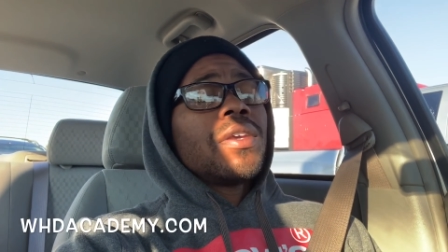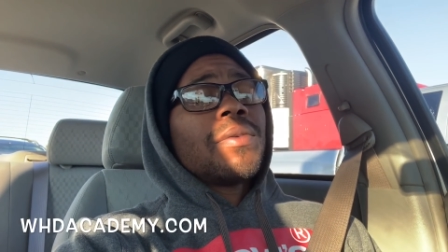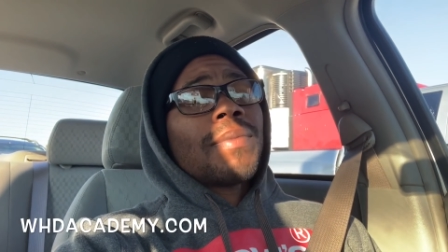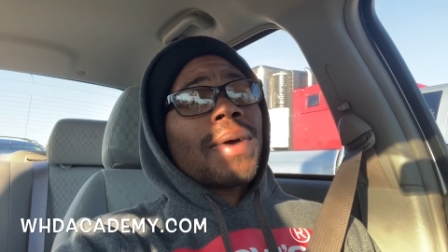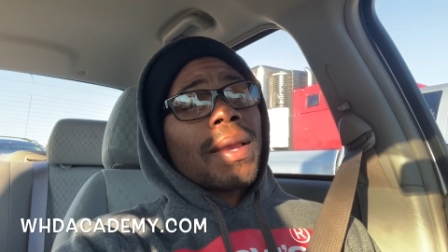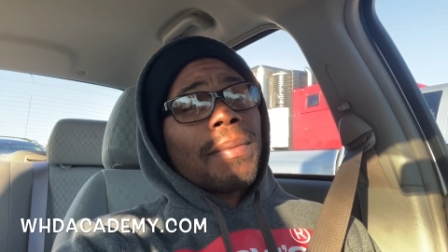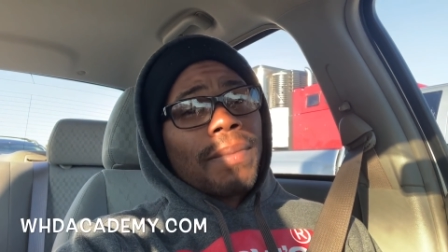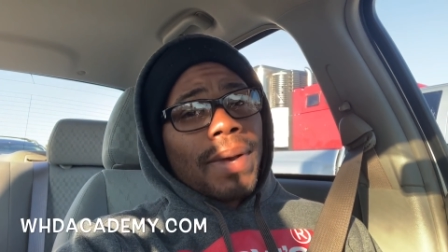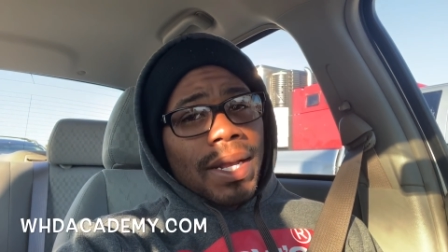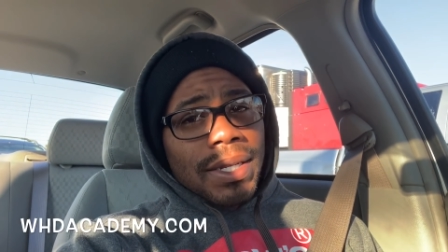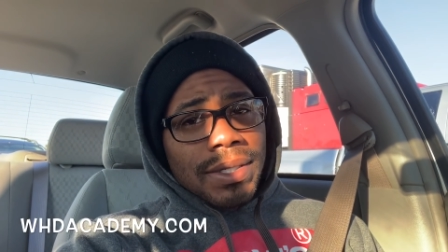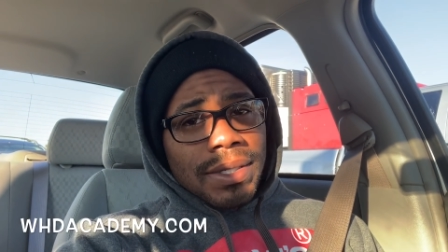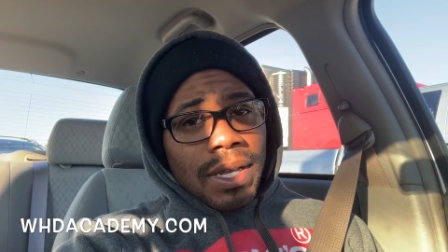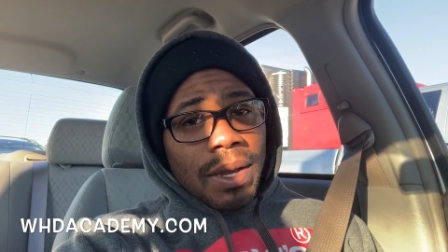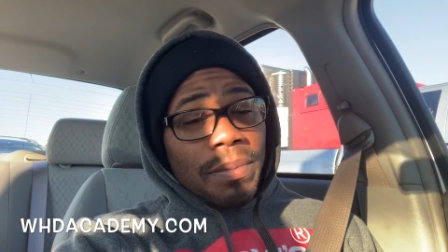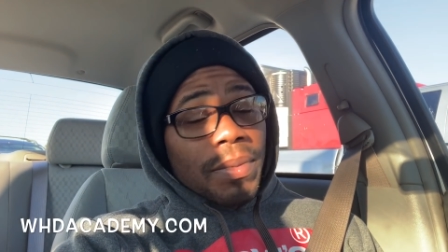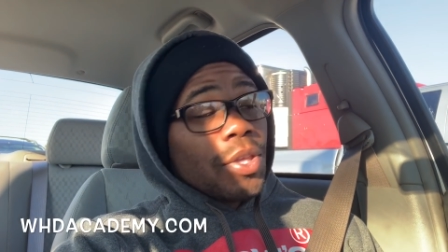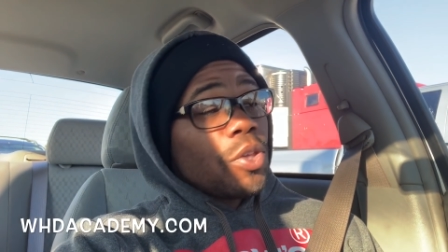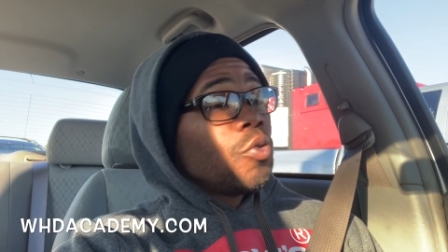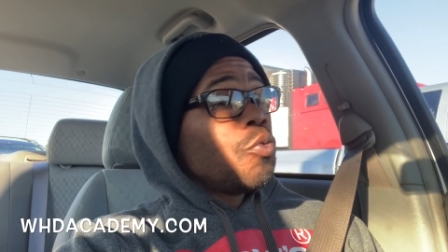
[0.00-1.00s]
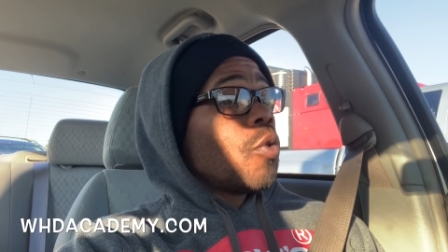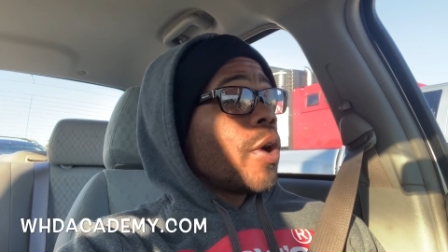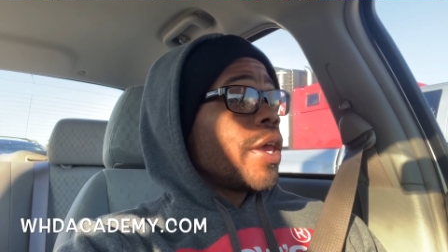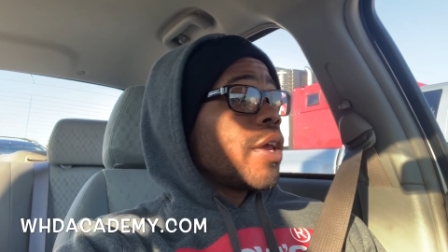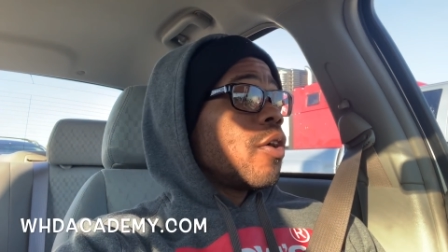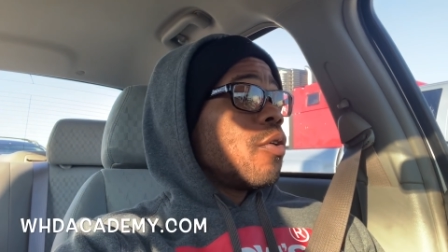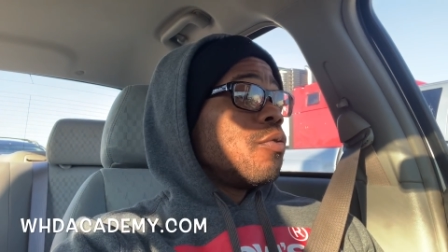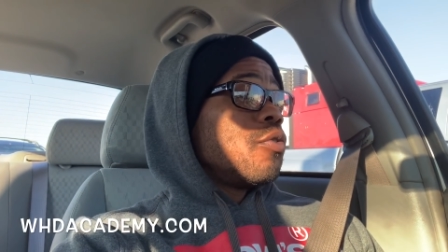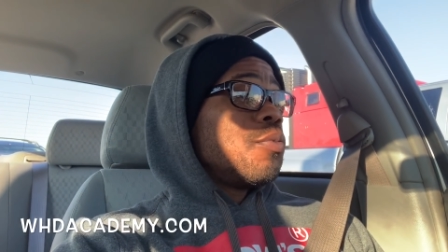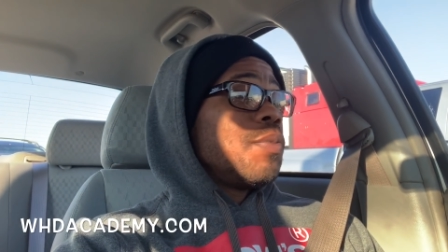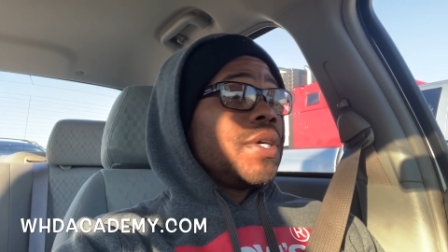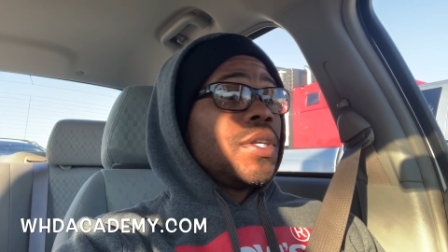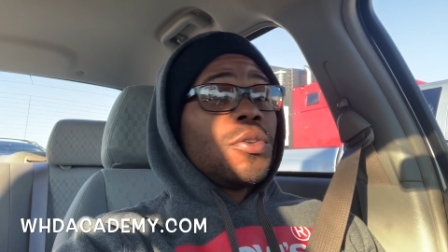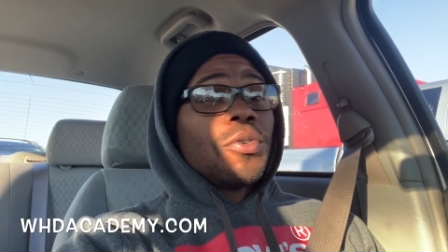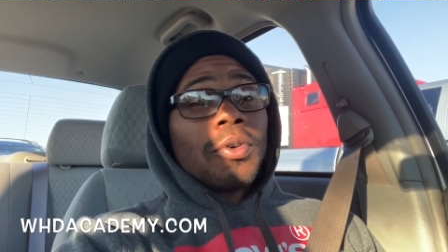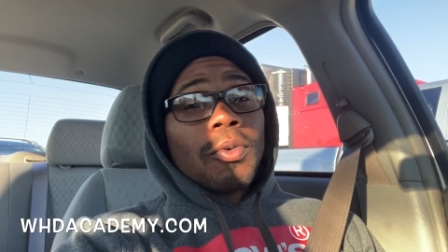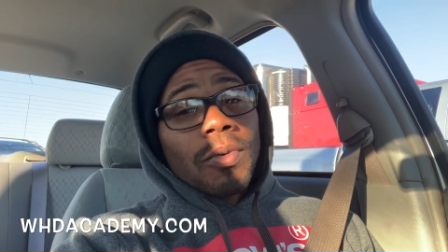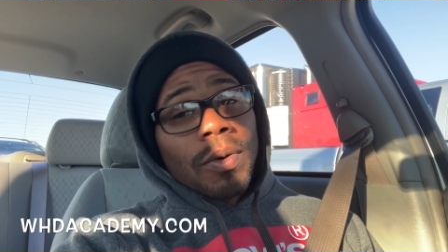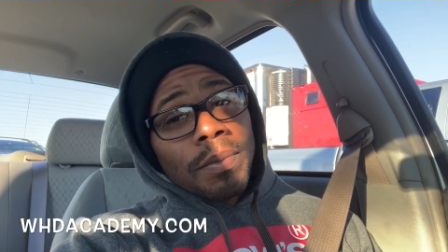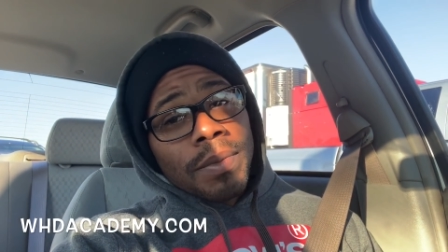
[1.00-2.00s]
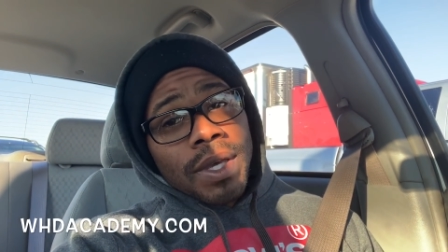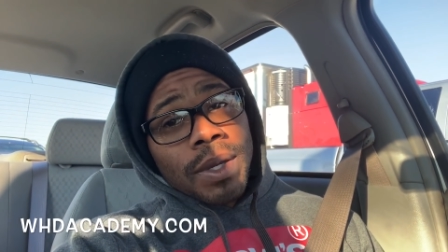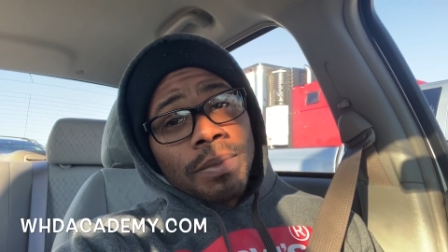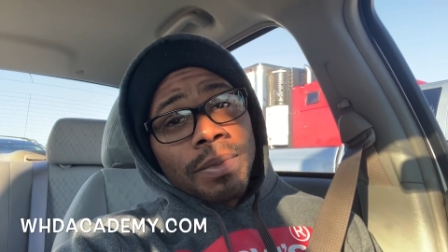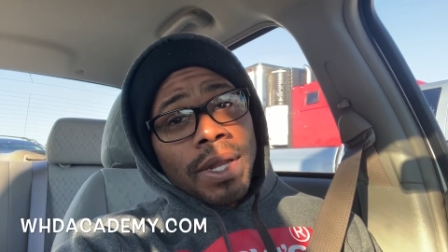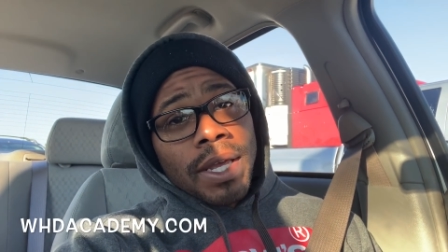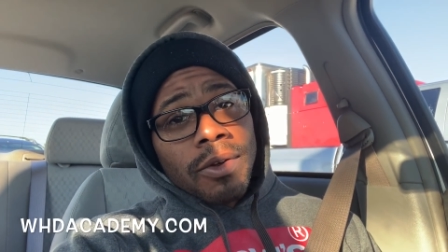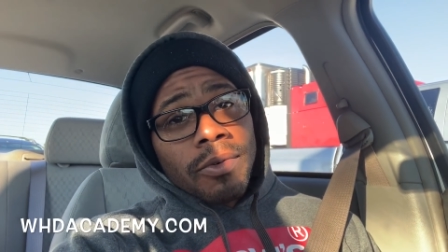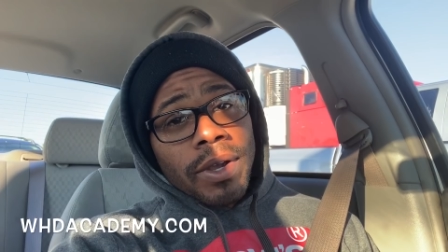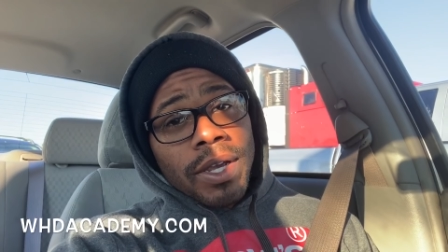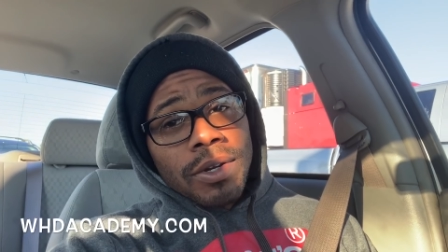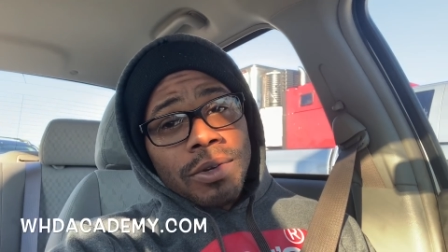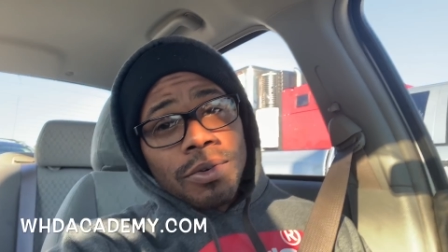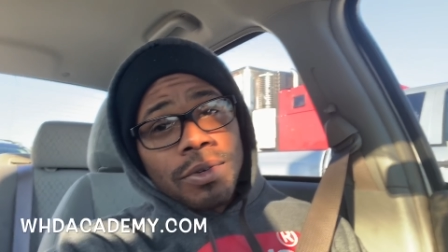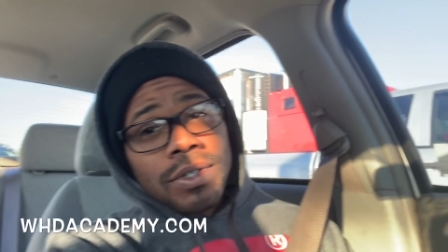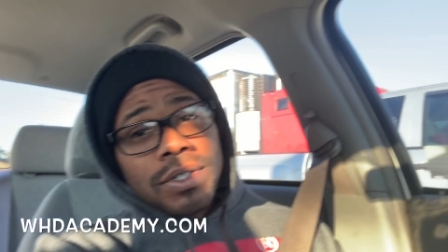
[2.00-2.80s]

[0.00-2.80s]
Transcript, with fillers: You might buy something you ain't going to be doing what Big Play Ray doing.